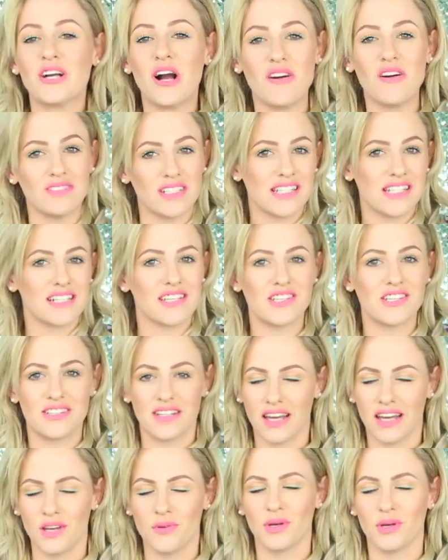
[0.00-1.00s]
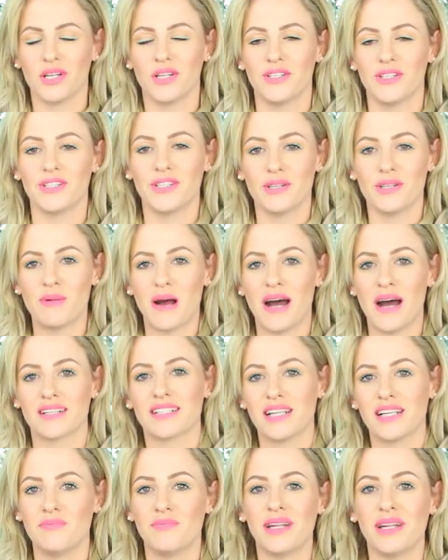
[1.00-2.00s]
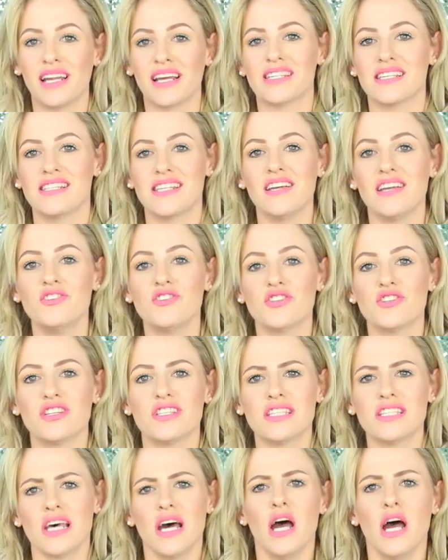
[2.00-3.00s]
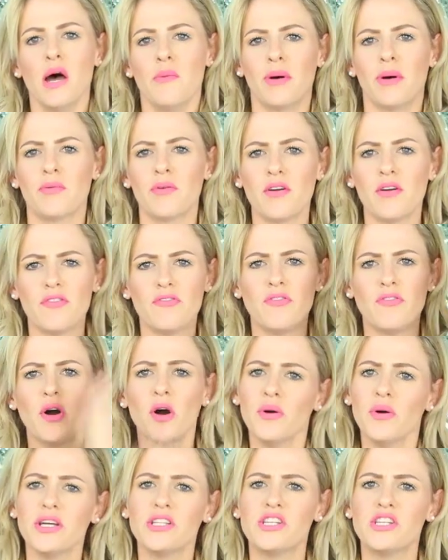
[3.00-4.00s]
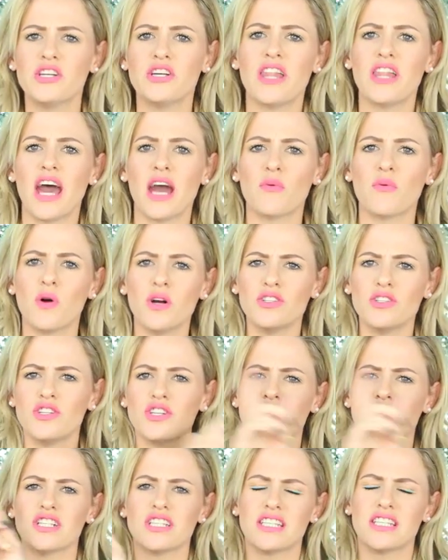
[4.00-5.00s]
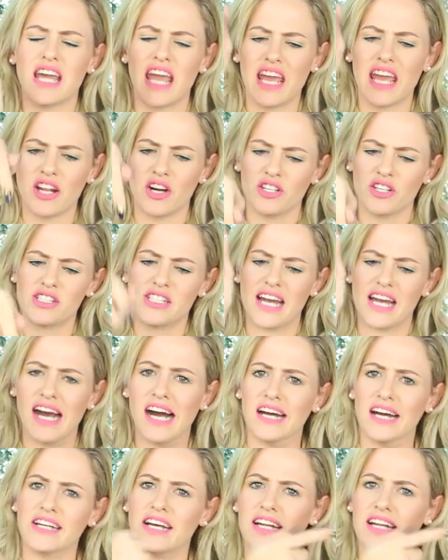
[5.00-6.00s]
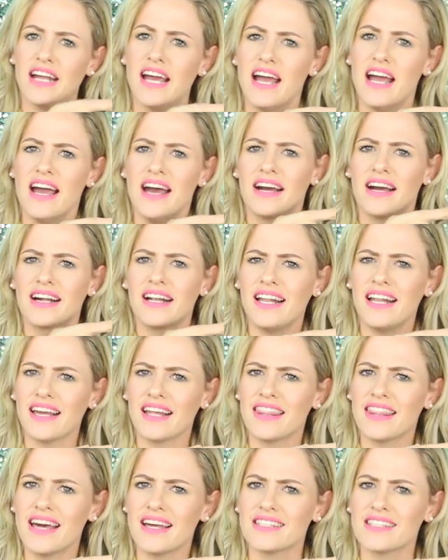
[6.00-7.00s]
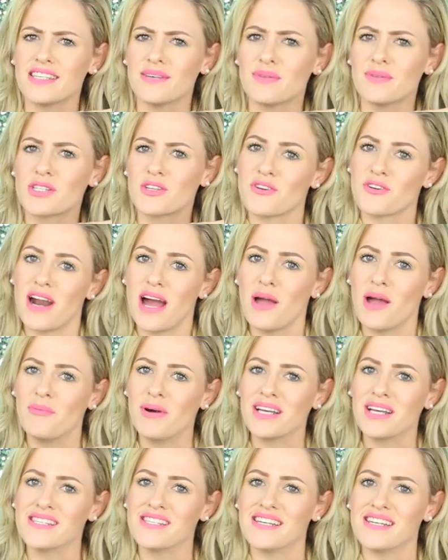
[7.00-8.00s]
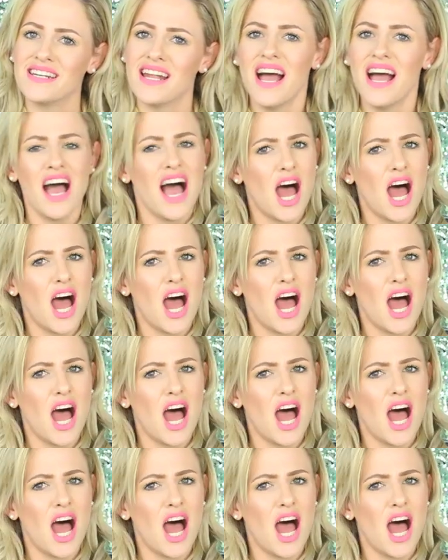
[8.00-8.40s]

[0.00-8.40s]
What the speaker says: Obviously today you want to learn about clip-in extensions, but before we do that, won't you just head on down and click that subscribe button.